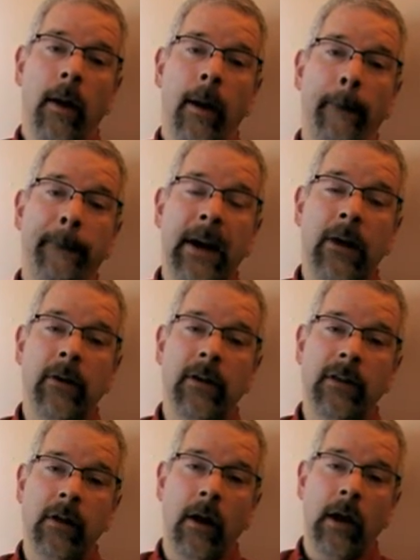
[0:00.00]
uh, bearing
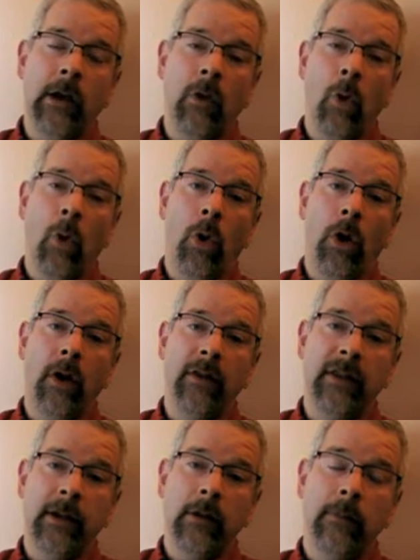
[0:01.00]
design or a
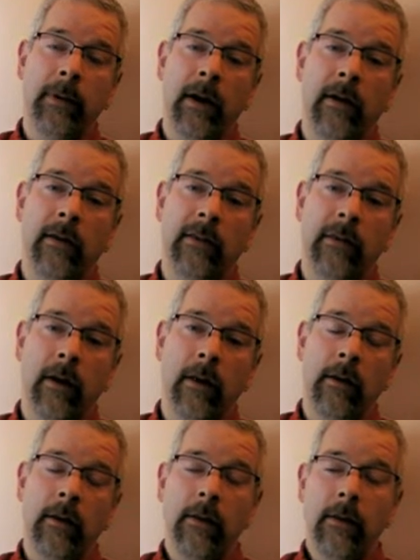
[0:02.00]
single bearing
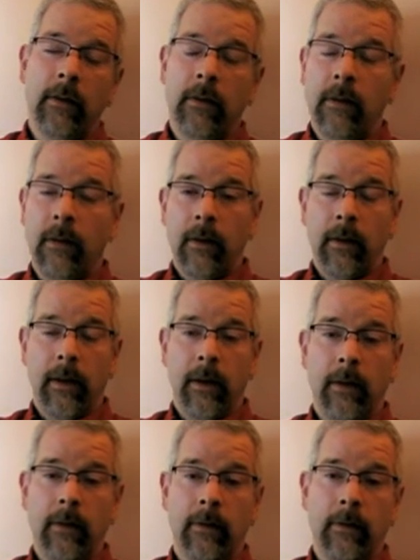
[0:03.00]
design,
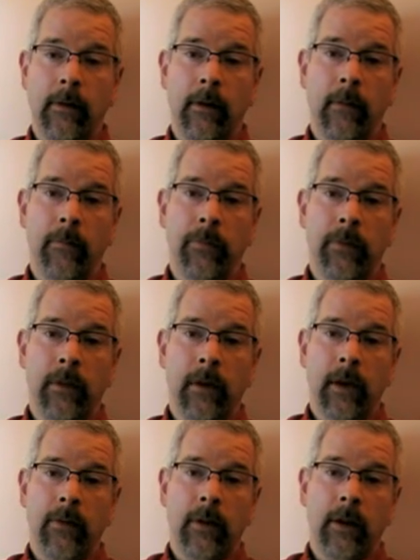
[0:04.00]
and um,
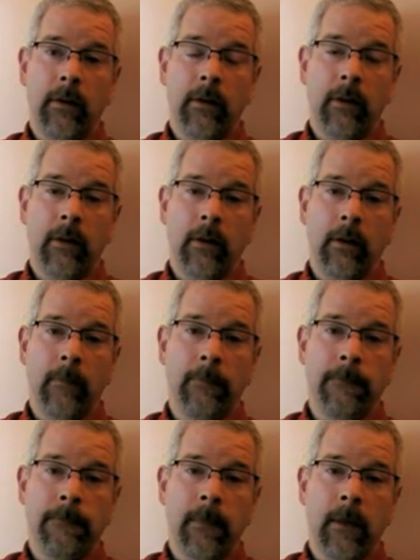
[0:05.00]
and then
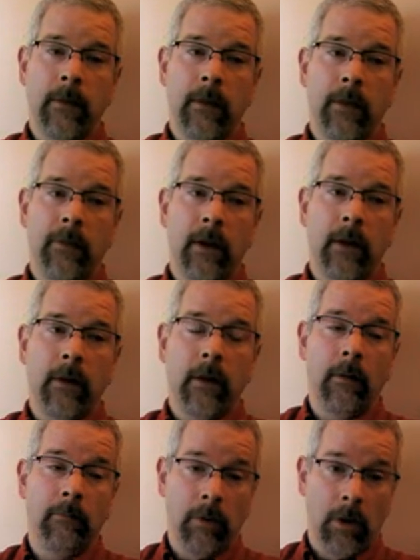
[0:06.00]
um, and and then
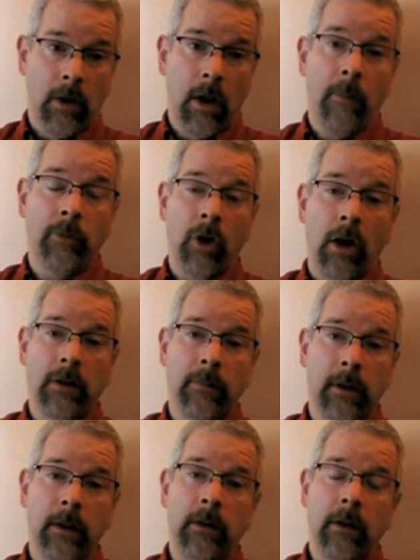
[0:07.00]
uh, come and talk to
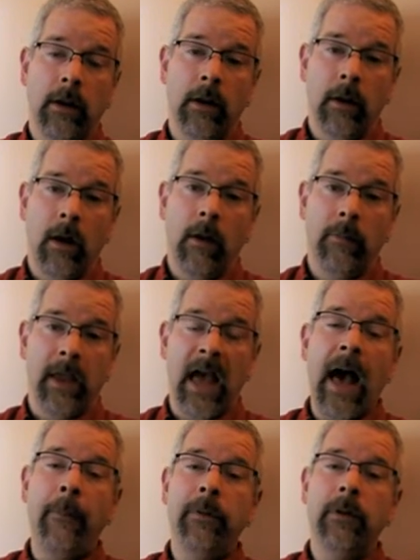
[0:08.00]
me, and I'll be
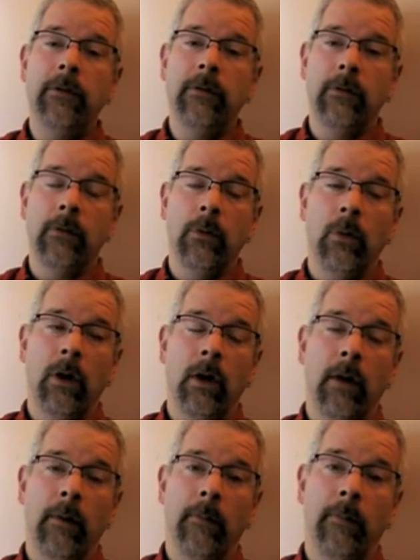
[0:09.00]
happy to
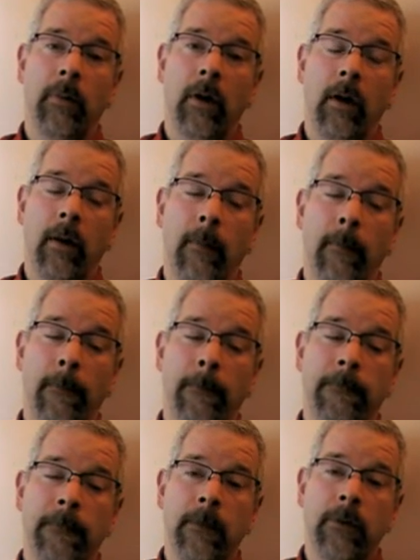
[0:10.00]
uh,
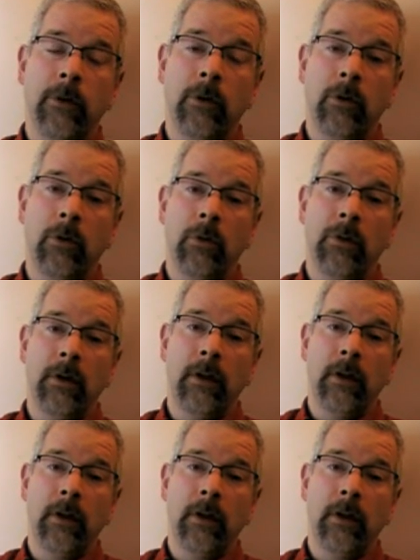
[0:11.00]
um, to